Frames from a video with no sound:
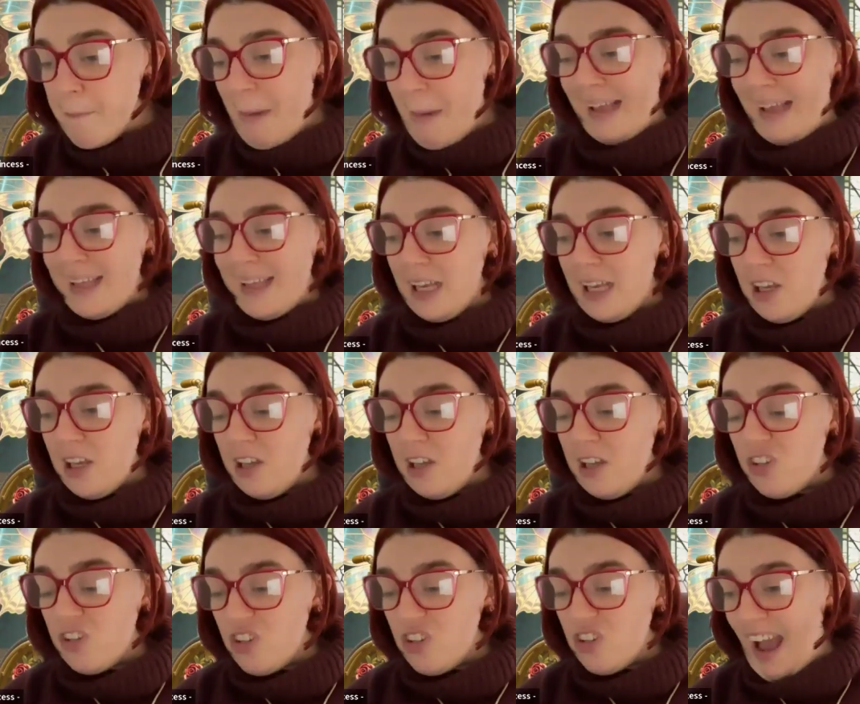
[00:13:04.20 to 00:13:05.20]
ambassador
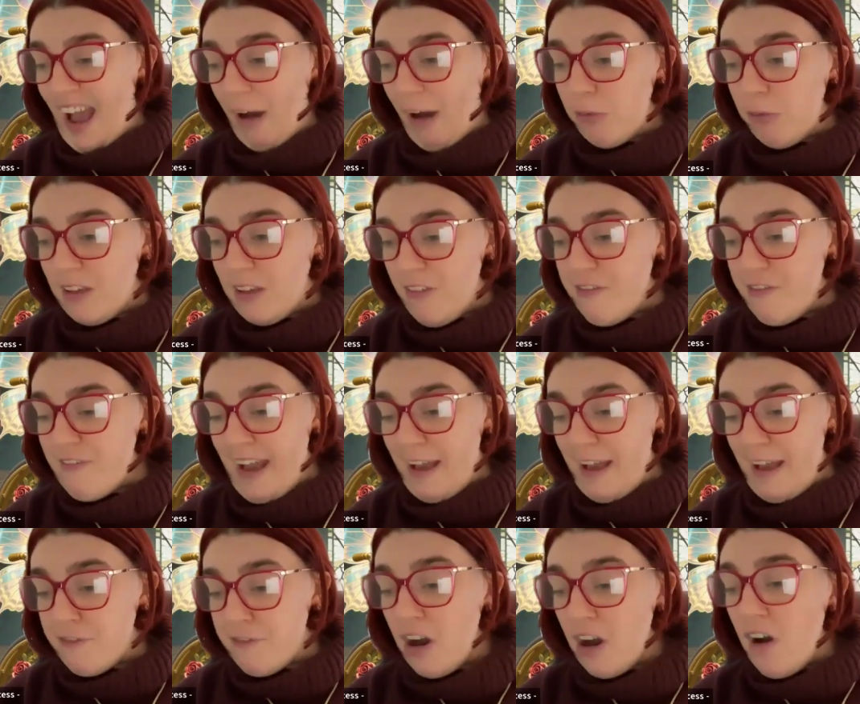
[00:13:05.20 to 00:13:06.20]
to Charles
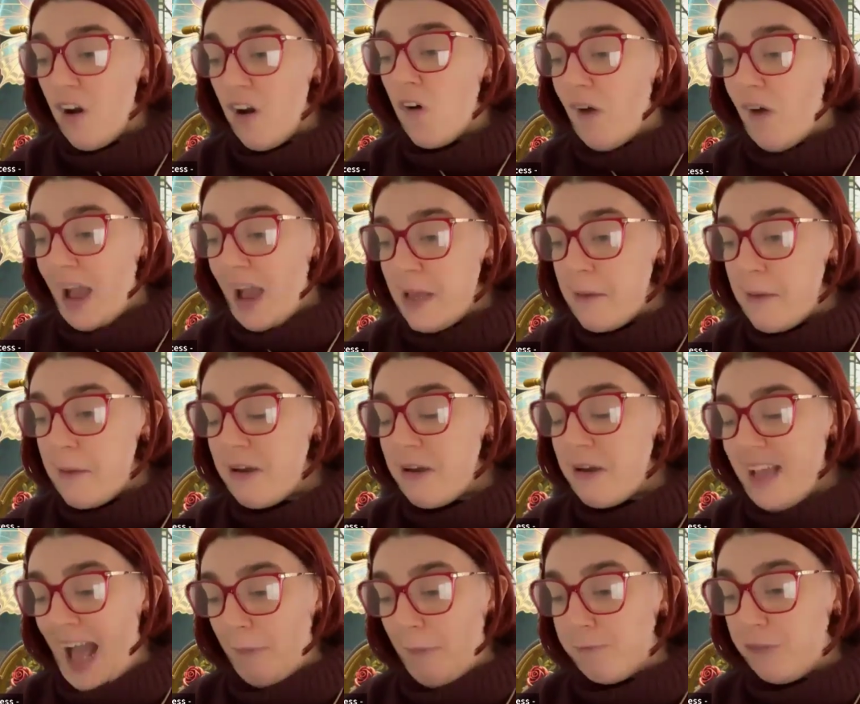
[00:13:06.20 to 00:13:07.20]
V
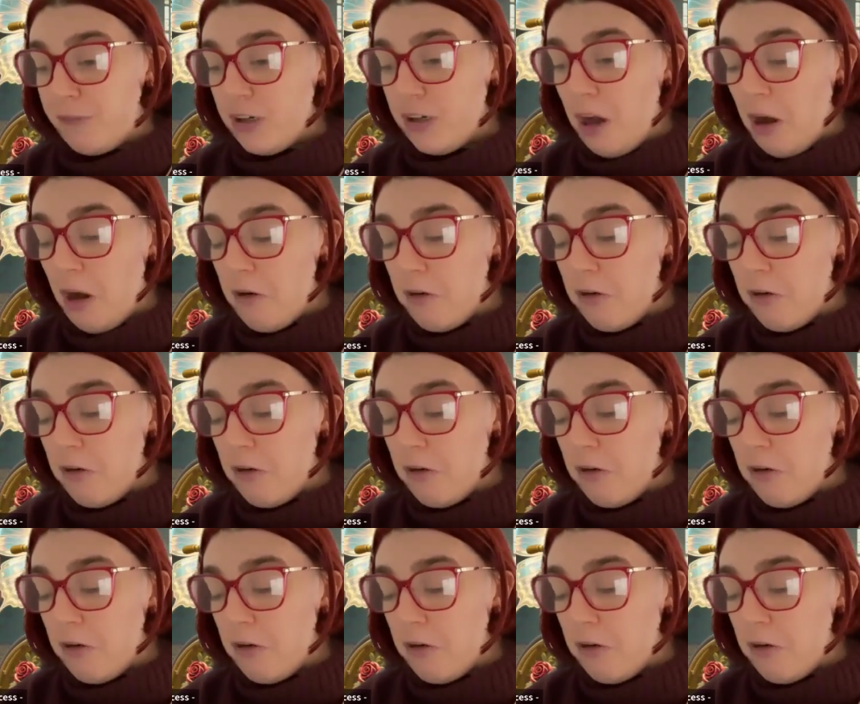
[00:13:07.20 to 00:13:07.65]
labelled Anne the